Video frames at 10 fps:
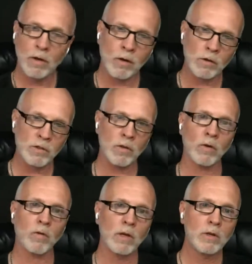
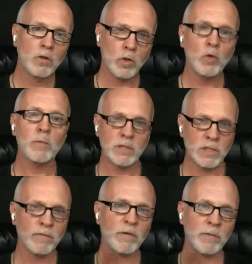Also, too much
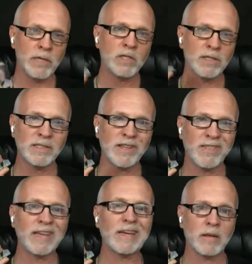information is a
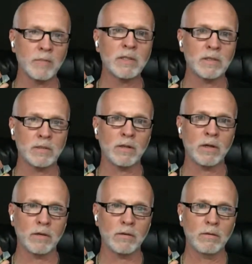thing on a business
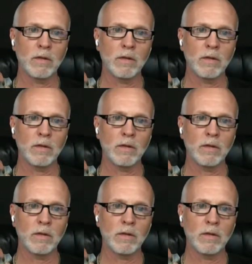card.